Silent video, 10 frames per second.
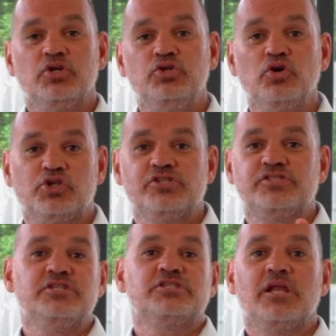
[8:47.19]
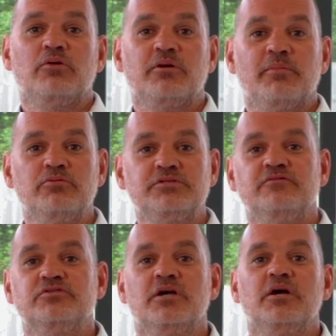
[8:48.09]
not just into
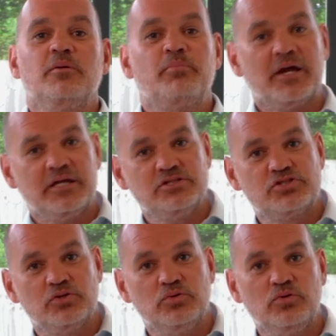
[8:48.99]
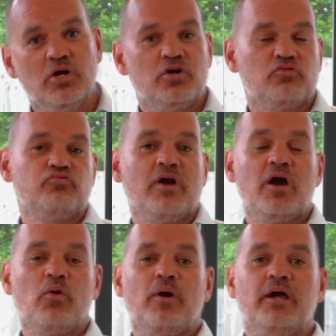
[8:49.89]
locomotives, but into
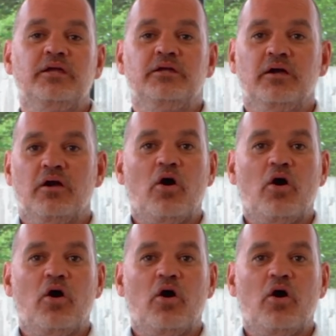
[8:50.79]
railway